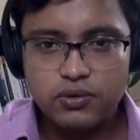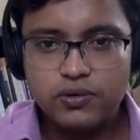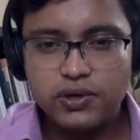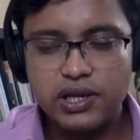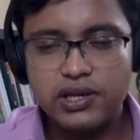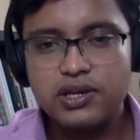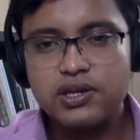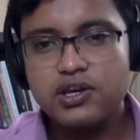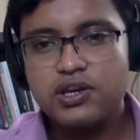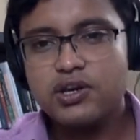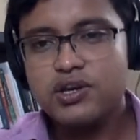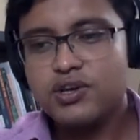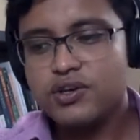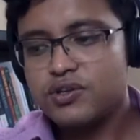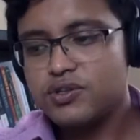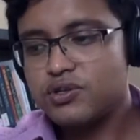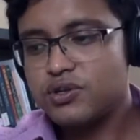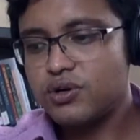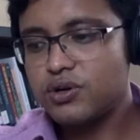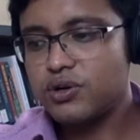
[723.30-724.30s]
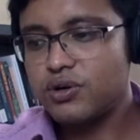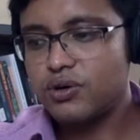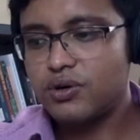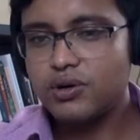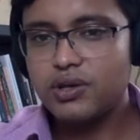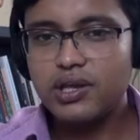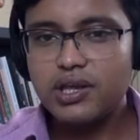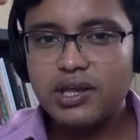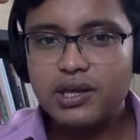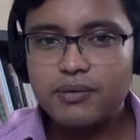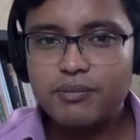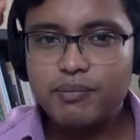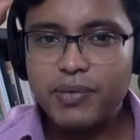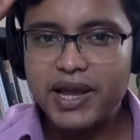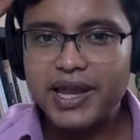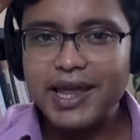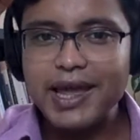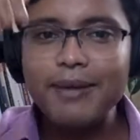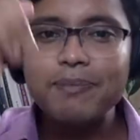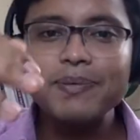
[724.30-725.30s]
okay. So,
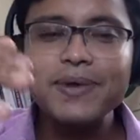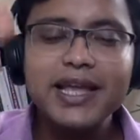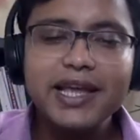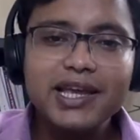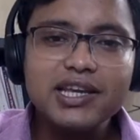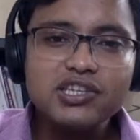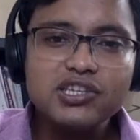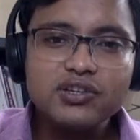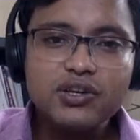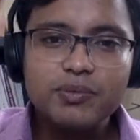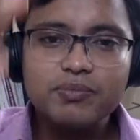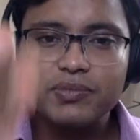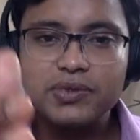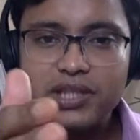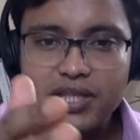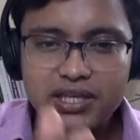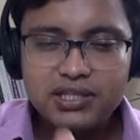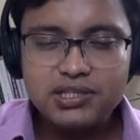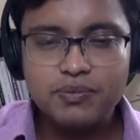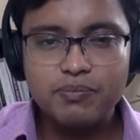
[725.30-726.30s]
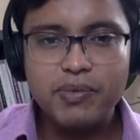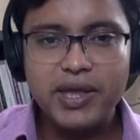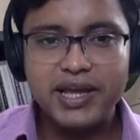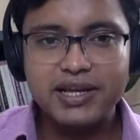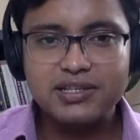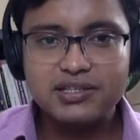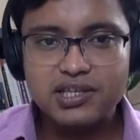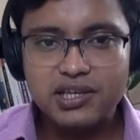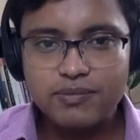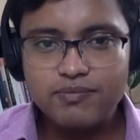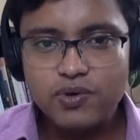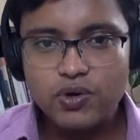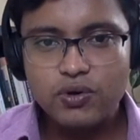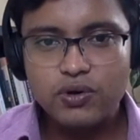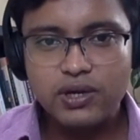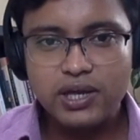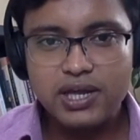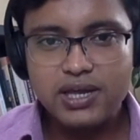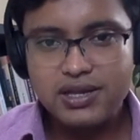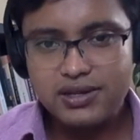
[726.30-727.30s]
by application of this maxim,
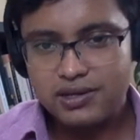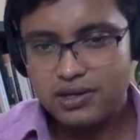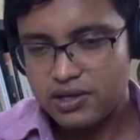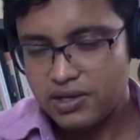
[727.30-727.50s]
okay,